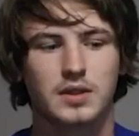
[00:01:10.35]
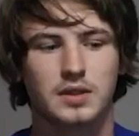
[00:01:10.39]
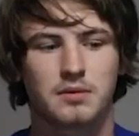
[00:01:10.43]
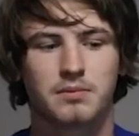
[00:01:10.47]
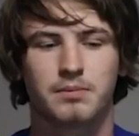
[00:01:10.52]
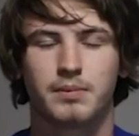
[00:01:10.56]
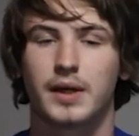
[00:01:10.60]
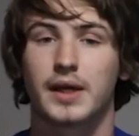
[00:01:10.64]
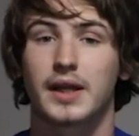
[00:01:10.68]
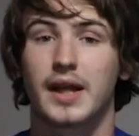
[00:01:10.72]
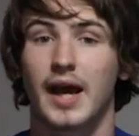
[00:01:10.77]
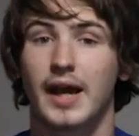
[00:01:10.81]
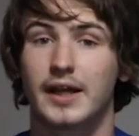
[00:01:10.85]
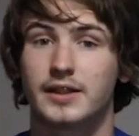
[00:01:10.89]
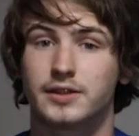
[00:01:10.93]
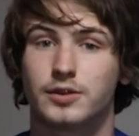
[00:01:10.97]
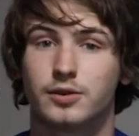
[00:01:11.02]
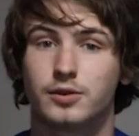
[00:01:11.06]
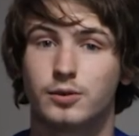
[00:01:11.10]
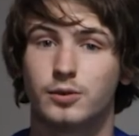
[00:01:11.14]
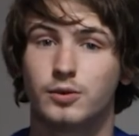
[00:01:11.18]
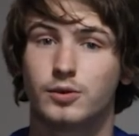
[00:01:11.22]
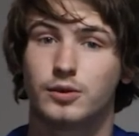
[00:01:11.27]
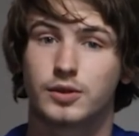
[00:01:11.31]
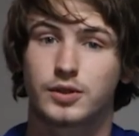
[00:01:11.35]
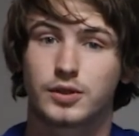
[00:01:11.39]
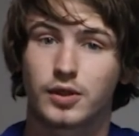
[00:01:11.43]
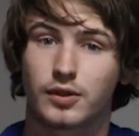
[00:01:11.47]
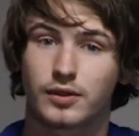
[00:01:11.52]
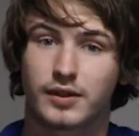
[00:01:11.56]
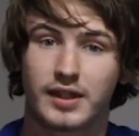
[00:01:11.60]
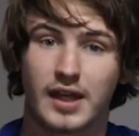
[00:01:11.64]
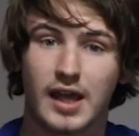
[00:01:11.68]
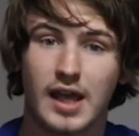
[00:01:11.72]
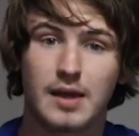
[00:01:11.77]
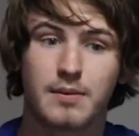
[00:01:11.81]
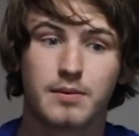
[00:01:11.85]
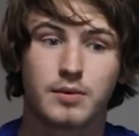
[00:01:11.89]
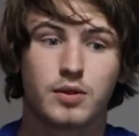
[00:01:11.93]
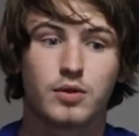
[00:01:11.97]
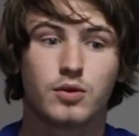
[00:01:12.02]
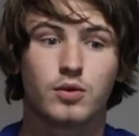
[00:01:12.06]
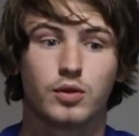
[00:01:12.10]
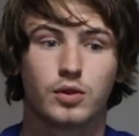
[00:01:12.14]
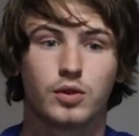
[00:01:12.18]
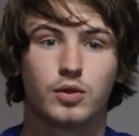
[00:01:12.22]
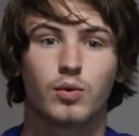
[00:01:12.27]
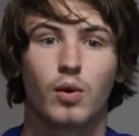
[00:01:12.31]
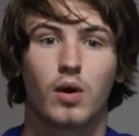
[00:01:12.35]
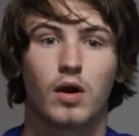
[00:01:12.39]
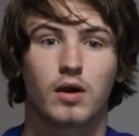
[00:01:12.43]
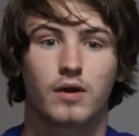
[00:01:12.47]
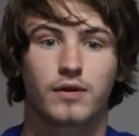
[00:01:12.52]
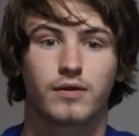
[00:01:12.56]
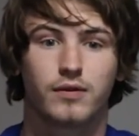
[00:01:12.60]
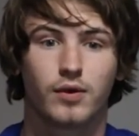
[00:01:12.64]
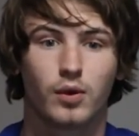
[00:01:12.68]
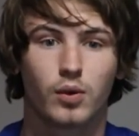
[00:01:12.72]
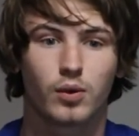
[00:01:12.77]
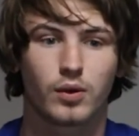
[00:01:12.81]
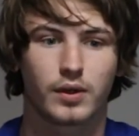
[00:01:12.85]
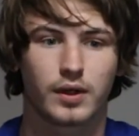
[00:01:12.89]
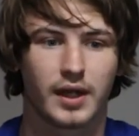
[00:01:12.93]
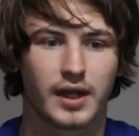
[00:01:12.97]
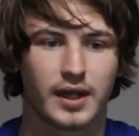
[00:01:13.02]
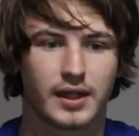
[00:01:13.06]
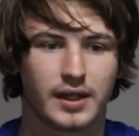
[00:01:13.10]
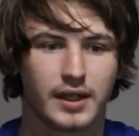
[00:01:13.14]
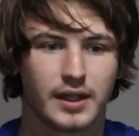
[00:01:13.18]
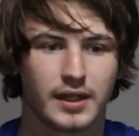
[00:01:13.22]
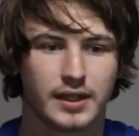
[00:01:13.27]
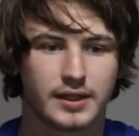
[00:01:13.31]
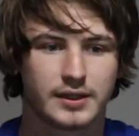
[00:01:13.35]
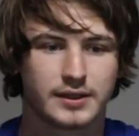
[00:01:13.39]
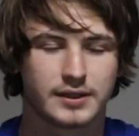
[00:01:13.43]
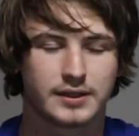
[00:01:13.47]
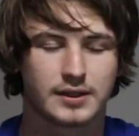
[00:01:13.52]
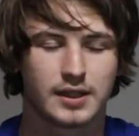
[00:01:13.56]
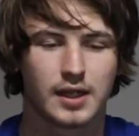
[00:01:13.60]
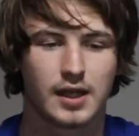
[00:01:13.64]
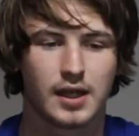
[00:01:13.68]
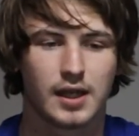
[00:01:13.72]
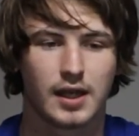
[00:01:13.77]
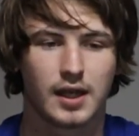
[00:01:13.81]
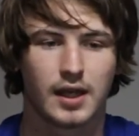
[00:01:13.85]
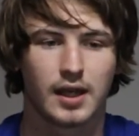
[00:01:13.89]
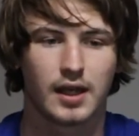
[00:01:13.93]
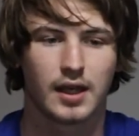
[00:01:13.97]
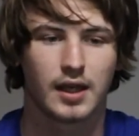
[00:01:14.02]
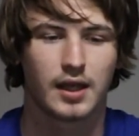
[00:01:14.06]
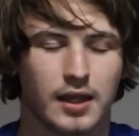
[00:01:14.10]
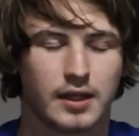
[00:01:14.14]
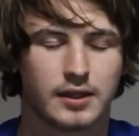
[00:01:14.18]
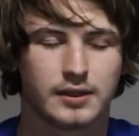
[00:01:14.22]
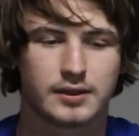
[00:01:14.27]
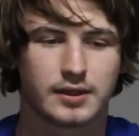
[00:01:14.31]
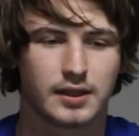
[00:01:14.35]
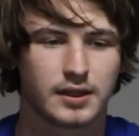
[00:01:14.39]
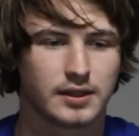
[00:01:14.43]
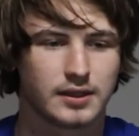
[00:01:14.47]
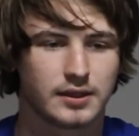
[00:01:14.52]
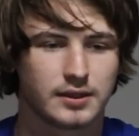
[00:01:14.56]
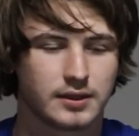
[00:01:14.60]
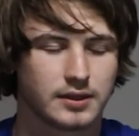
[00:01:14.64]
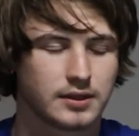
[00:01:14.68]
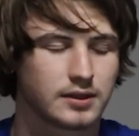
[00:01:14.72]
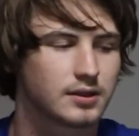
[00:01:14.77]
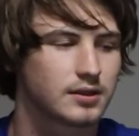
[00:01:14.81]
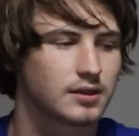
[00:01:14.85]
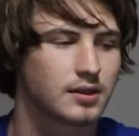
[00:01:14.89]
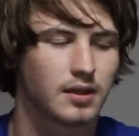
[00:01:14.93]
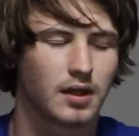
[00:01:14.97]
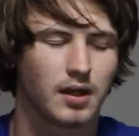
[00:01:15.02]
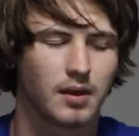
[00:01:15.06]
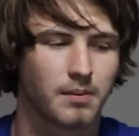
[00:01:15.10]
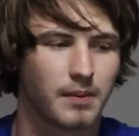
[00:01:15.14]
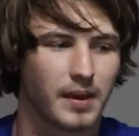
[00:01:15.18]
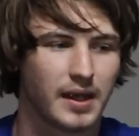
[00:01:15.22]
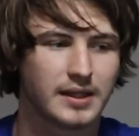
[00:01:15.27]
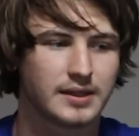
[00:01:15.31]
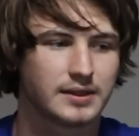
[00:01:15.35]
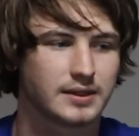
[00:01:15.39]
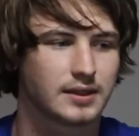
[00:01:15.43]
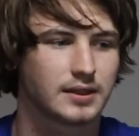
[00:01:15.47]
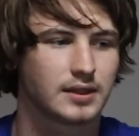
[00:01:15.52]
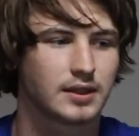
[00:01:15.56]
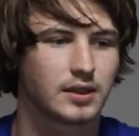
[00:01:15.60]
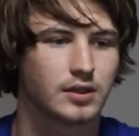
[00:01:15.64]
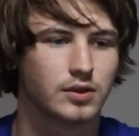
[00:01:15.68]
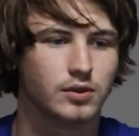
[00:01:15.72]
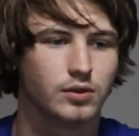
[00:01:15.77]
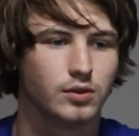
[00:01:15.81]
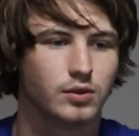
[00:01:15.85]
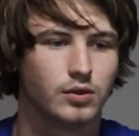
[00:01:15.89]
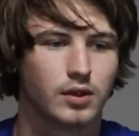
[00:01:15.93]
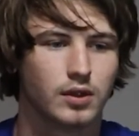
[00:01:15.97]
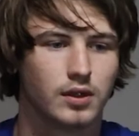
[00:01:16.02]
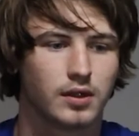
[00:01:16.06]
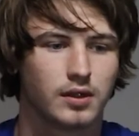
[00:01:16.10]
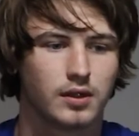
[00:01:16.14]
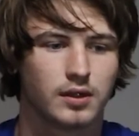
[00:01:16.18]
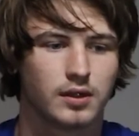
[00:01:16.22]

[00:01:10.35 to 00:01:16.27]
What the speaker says: But as you start the game, you walk forward, and it is amazing. You